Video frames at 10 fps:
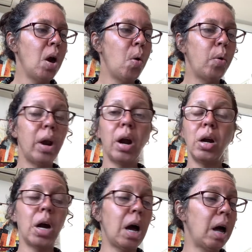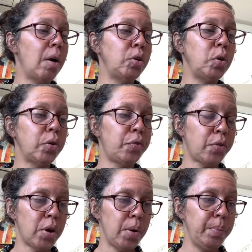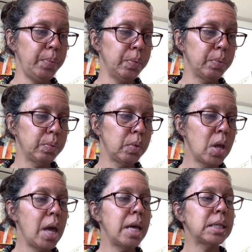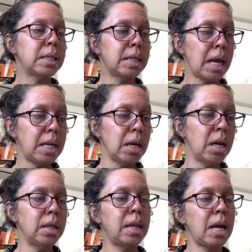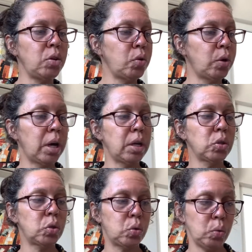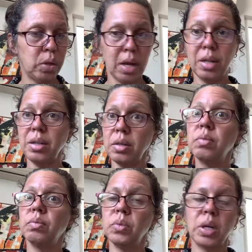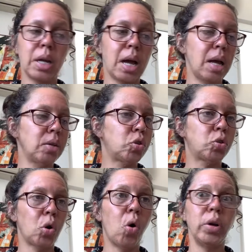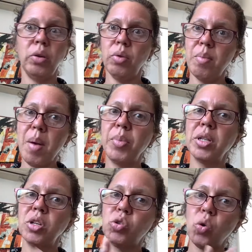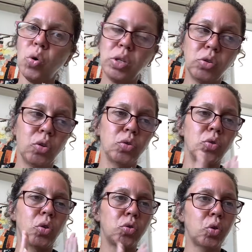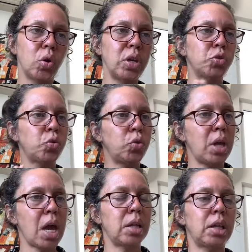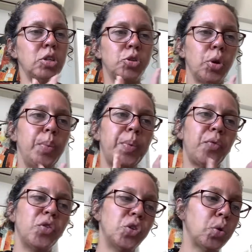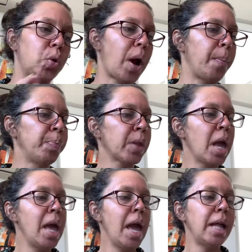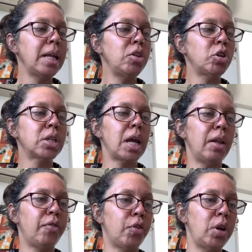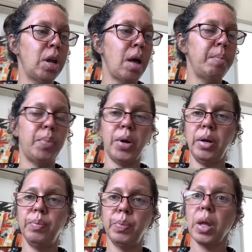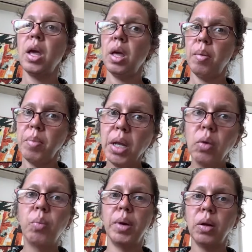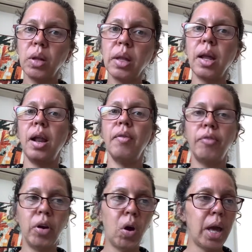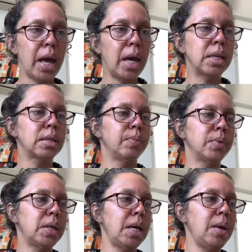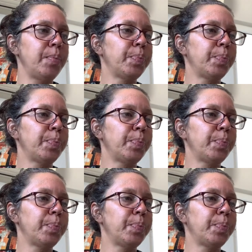where you're from, state that you are a student, ¿verdad? Soy, remember the soy, soy estudiante, soy profesora. And then your telephone number. Mi número de teléfono es, ¿sí?